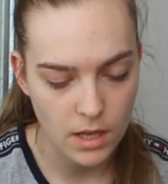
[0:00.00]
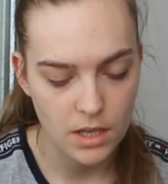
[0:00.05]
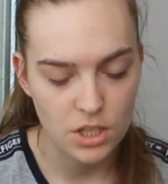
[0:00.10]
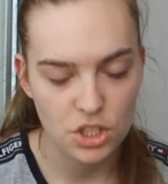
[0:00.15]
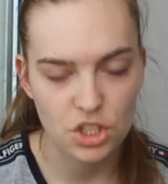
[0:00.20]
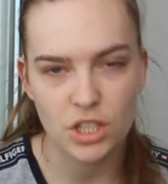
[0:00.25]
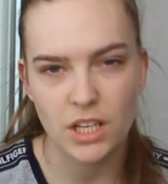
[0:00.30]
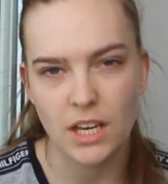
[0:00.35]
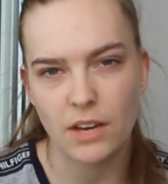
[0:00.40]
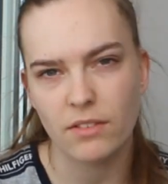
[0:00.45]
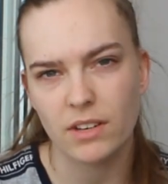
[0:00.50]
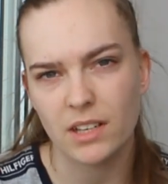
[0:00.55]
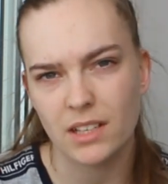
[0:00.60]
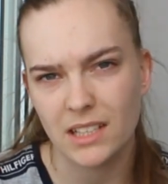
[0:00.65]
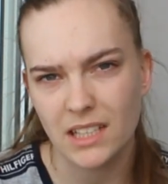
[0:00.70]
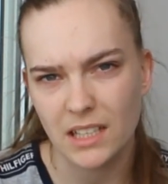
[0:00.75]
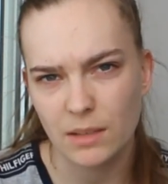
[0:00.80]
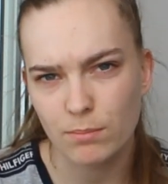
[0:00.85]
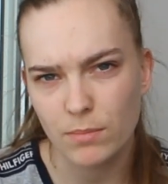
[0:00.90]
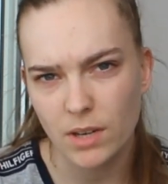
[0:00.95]
She gave it a
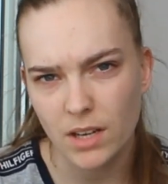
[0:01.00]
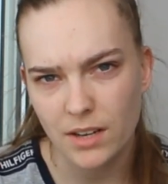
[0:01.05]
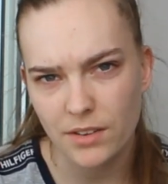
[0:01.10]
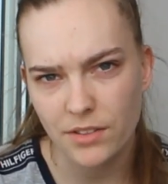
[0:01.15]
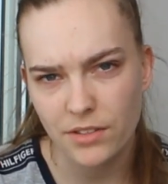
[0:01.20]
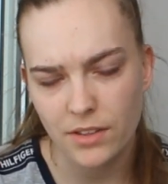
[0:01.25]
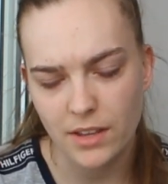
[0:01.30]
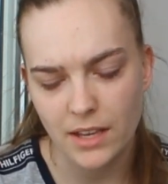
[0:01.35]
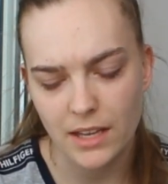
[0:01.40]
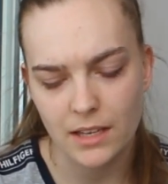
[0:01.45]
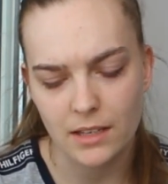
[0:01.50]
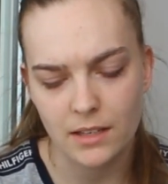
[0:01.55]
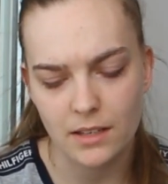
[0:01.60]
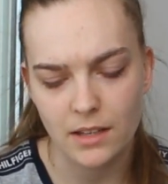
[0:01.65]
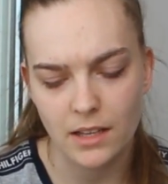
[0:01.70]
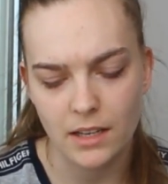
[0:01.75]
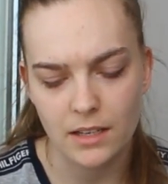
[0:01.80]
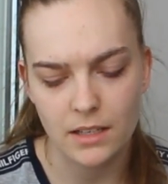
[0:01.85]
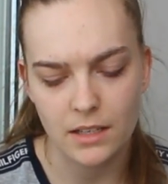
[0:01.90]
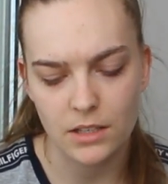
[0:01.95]
neem bath and
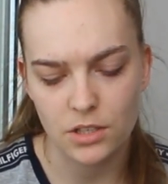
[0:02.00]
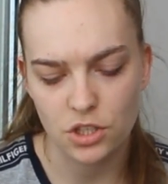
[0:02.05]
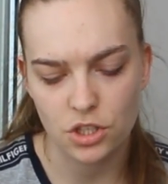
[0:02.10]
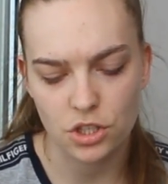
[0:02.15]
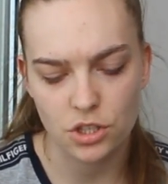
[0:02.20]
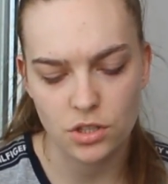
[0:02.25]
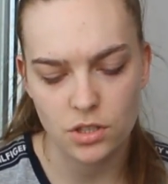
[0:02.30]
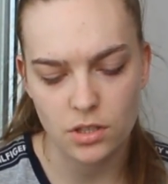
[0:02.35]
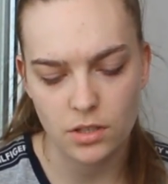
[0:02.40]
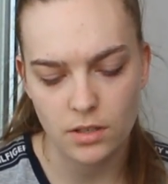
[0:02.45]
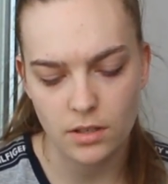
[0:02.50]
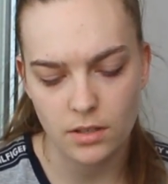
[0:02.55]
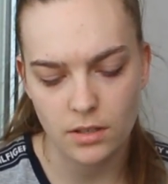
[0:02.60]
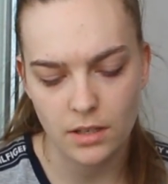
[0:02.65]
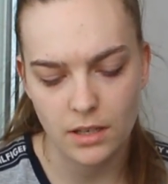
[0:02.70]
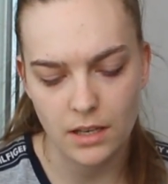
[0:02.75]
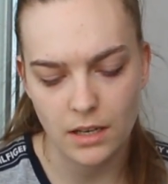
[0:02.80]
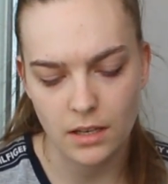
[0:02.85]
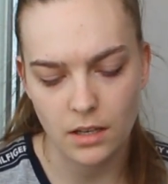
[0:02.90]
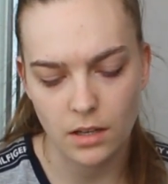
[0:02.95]
then it just
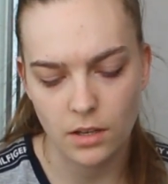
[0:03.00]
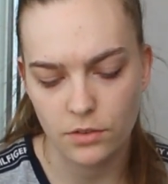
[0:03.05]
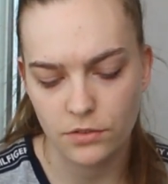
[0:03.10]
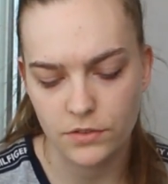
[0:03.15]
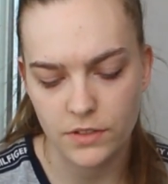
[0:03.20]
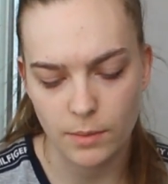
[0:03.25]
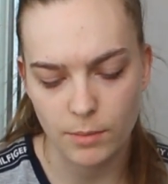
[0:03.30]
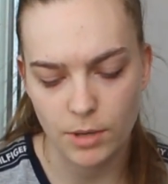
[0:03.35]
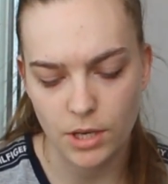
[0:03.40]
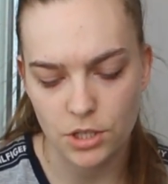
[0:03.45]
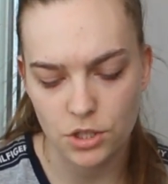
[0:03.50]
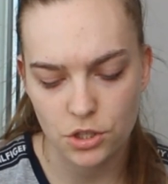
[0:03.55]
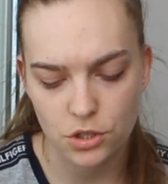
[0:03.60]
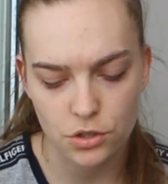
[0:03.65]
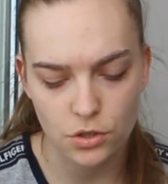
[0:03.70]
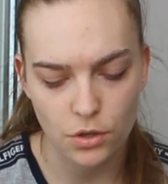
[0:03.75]
got a lot of damage.